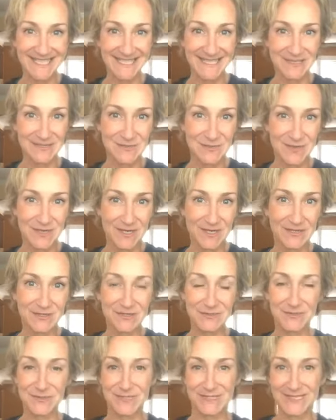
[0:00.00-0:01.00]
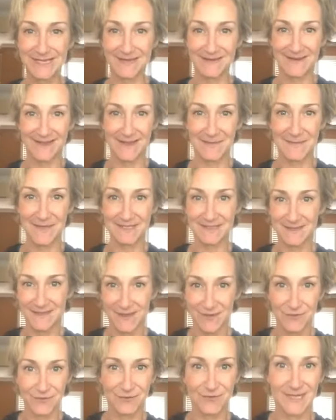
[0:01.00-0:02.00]
It is 100% a mental
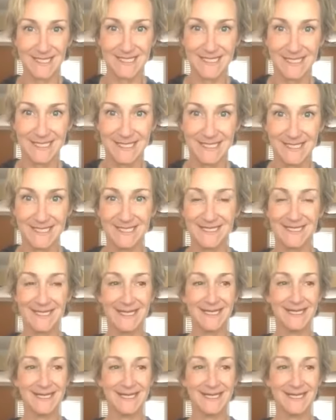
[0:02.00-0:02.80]
health crisis